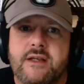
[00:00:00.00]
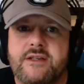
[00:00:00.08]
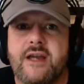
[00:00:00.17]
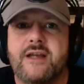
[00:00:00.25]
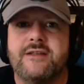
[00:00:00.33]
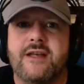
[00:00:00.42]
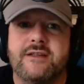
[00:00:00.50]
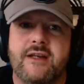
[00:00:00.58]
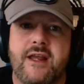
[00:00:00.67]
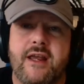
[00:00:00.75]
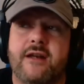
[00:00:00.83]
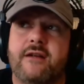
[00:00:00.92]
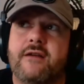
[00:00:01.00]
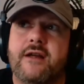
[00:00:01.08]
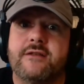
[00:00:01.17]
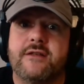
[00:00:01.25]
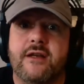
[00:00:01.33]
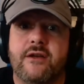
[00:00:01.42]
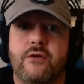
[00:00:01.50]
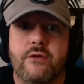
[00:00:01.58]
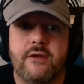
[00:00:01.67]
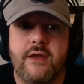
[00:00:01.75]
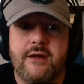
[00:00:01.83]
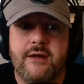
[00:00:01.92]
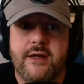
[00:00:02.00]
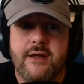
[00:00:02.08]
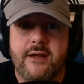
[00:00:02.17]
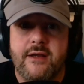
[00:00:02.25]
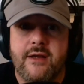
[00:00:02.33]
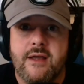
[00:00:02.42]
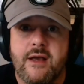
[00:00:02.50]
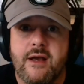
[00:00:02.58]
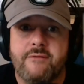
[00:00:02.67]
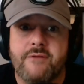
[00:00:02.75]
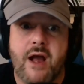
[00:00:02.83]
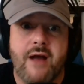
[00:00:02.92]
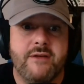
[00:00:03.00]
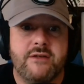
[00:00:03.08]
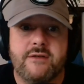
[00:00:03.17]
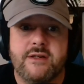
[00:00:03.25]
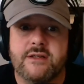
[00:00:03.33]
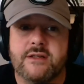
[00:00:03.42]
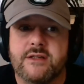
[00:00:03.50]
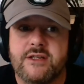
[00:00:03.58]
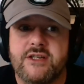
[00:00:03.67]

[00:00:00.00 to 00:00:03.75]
JSN's an interesting corollary for obvious reasons.